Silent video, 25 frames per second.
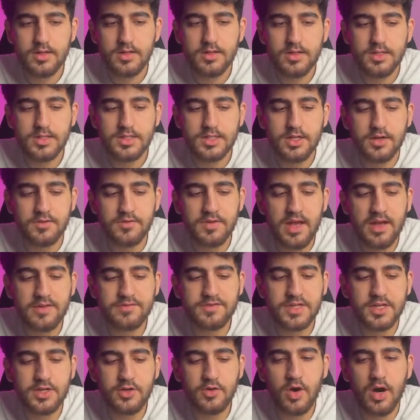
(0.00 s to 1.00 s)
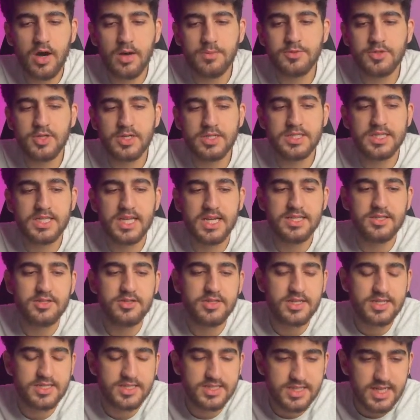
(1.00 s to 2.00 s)
So we have q up to 10 to
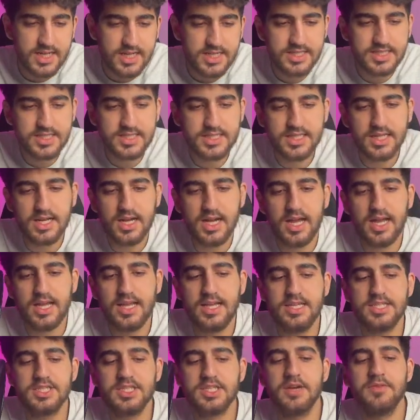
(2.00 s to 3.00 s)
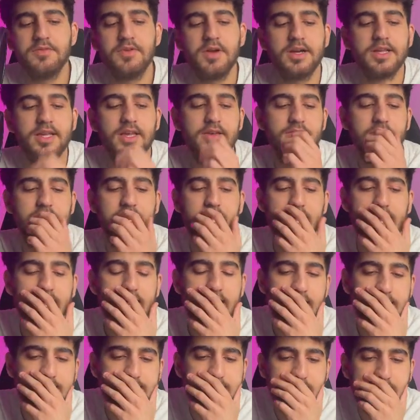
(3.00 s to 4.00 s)
the 6. Each time we are given n
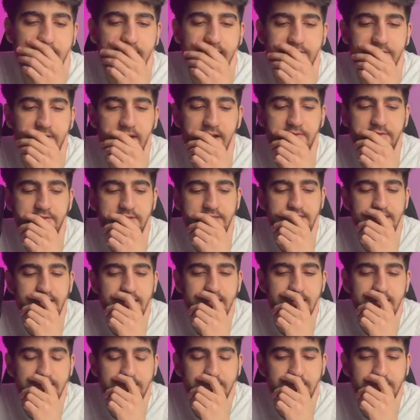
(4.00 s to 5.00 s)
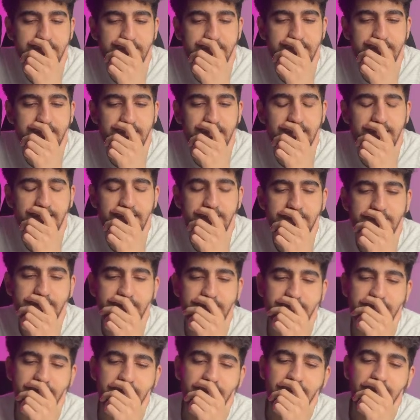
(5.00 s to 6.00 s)
and k, and we have to say that's what is n
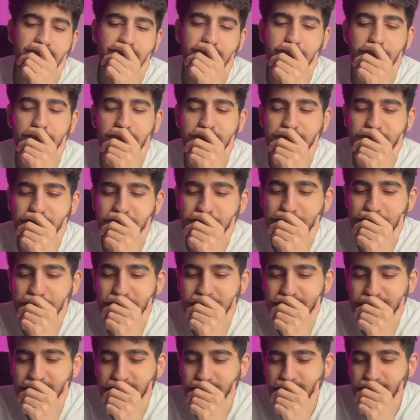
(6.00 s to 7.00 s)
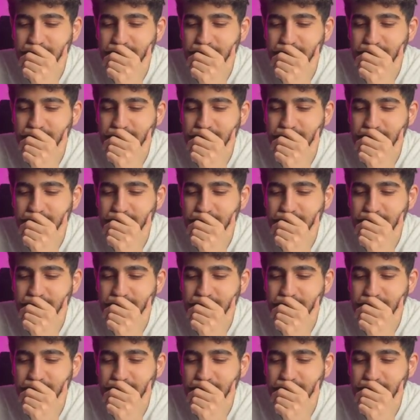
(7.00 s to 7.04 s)
choose k modulo what.